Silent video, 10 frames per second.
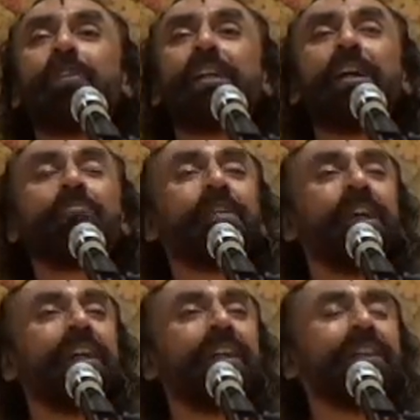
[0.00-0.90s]
become
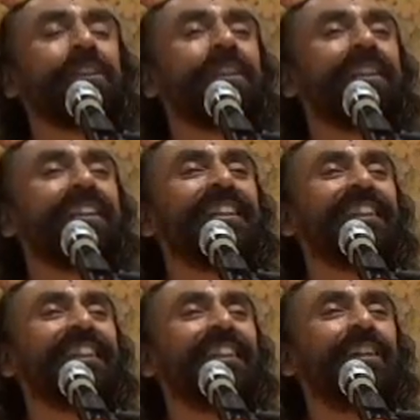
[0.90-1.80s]
conditioned
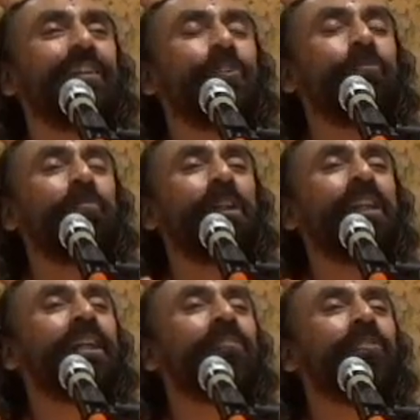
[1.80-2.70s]
to
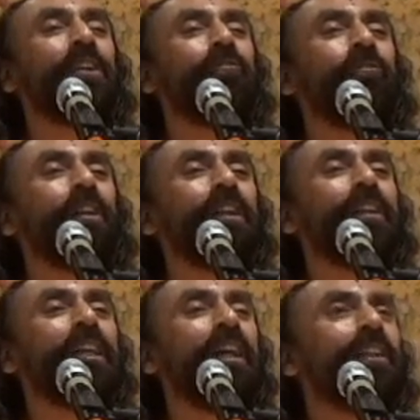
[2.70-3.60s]
believe
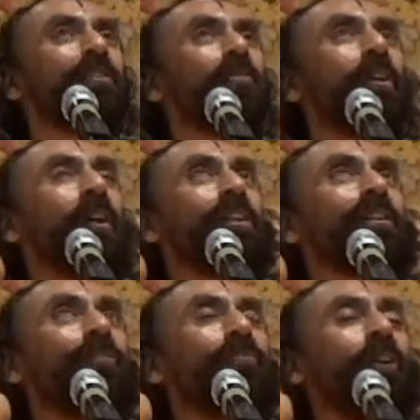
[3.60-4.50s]
different things
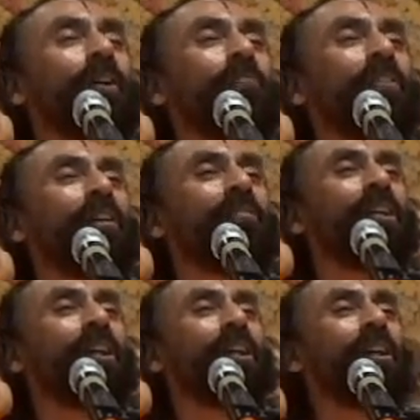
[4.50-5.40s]
because of what we've
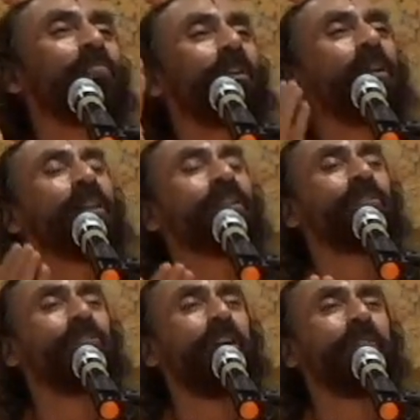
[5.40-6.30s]
heard, because
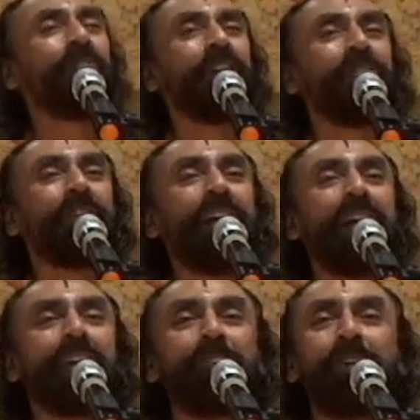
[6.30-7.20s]
of what we've
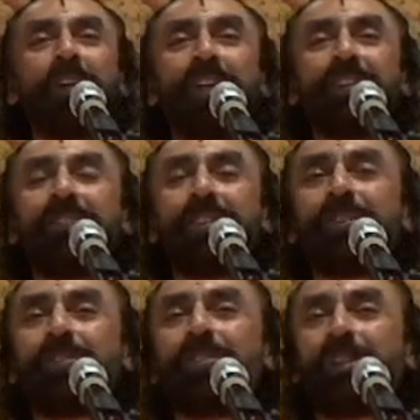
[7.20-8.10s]
read, because of
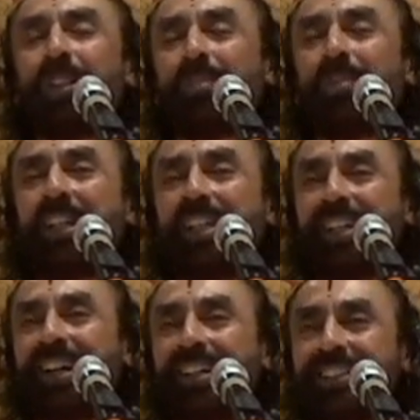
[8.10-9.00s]
the social
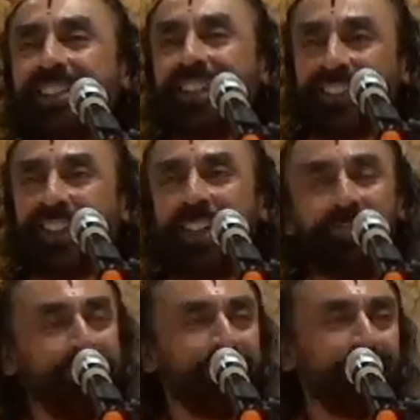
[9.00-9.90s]
media,
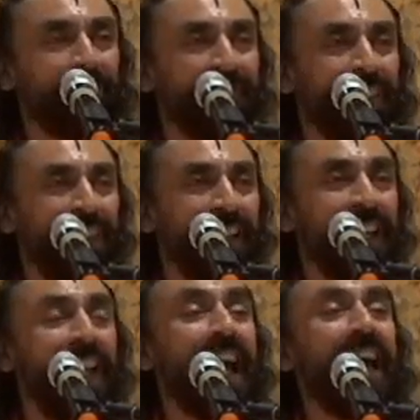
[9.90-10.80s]
etc.
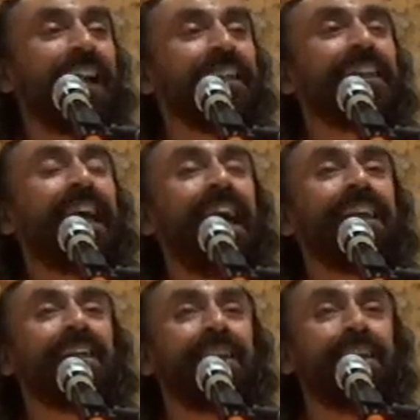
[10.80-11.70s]
And
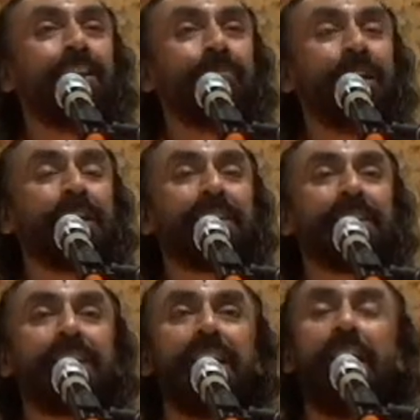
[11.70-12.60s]
that
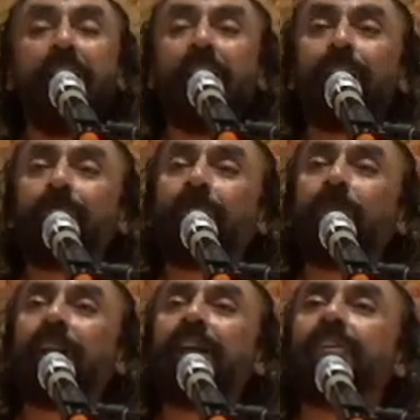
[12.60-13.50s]
limits our
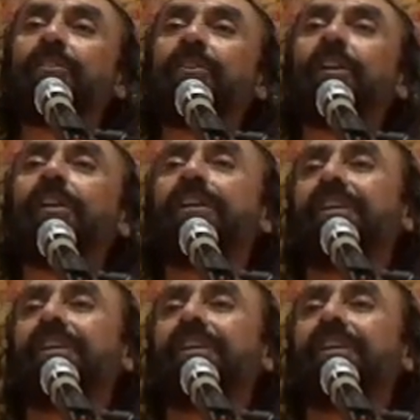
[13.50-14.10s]
potential.